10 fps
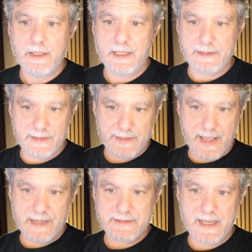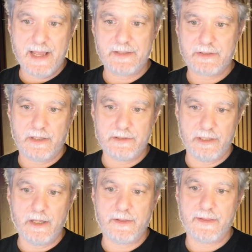And that task got
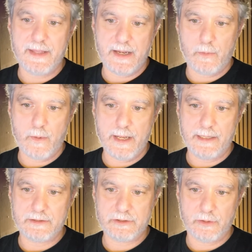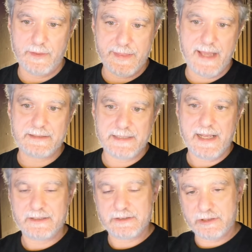done that way. So that
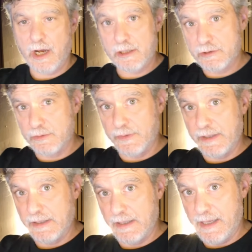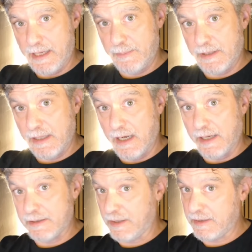task talked to the A P
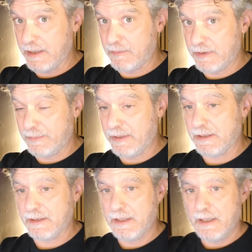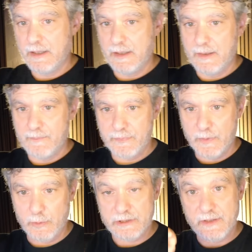I, not the M C P,
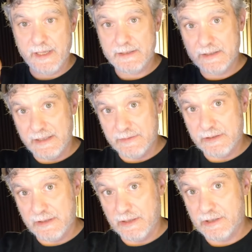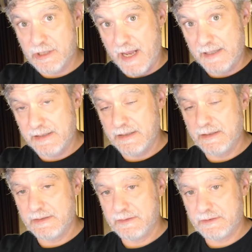which then gives it to the chat
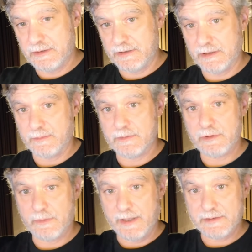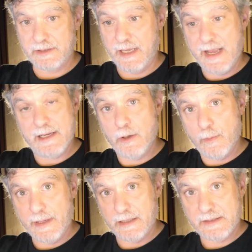system to then say, hey, go
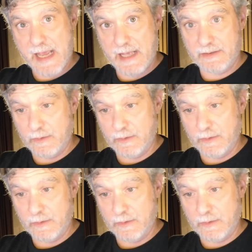make a task